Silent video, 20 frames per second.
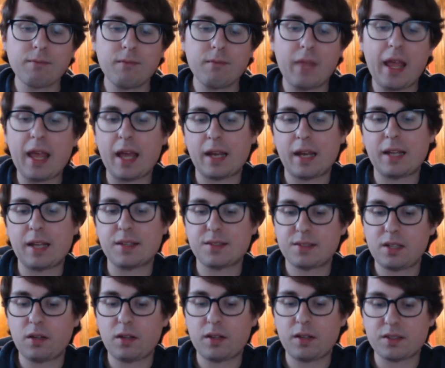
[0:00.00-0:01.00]
And it
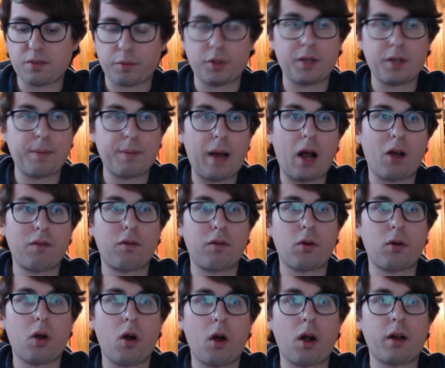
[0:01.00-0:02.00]
still is a really powerful
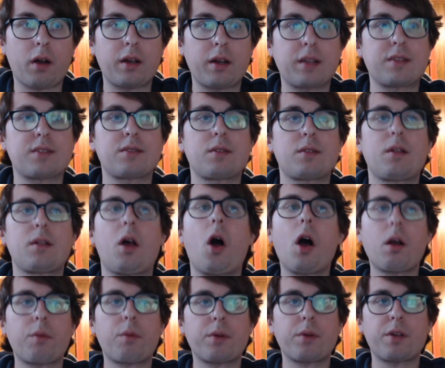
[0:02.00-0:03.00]
card. It's
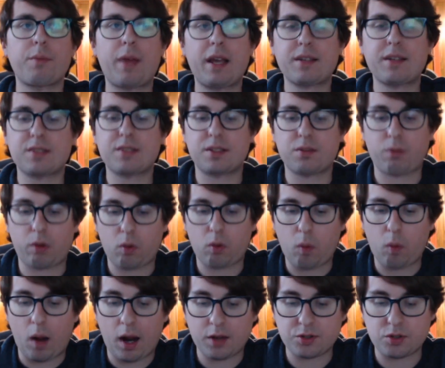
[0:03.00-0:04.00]
awkward to make since it
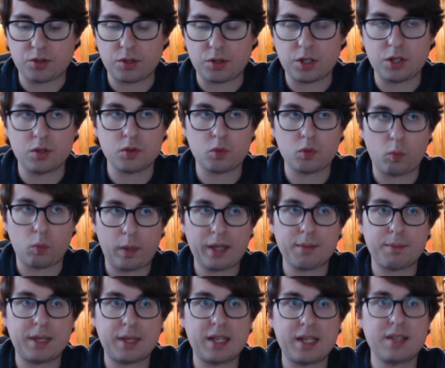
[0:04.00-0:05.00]
requires you to use
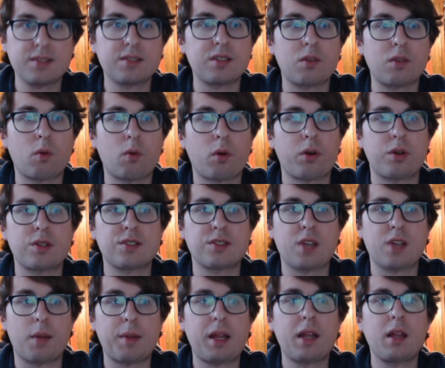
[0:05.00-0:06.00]
Winged Beasts in order to
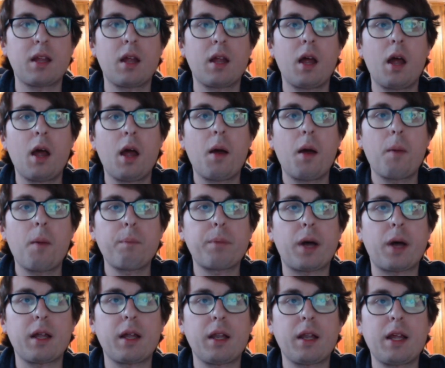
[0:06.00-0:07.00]
summon it,
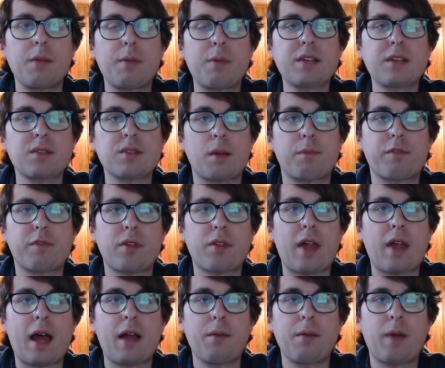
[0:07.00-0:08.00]
but it makes up for
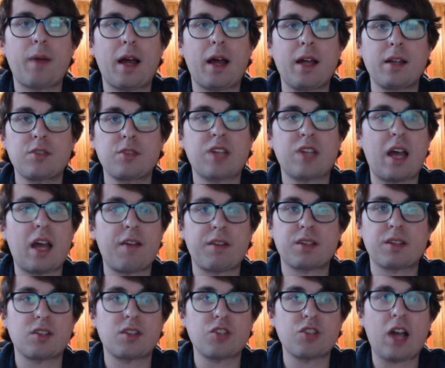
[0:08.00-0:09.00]
that by just having
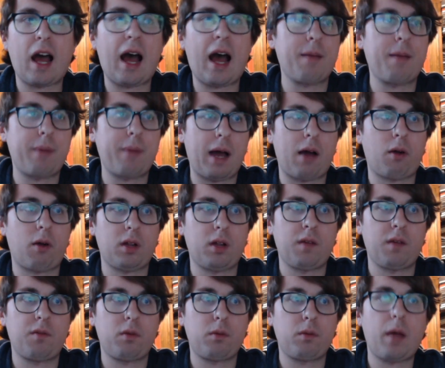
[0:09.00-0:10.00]
such a high power
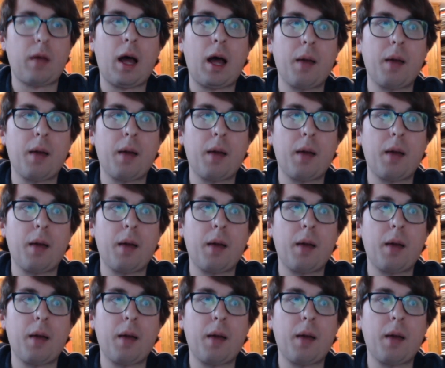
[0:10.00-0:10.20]
level.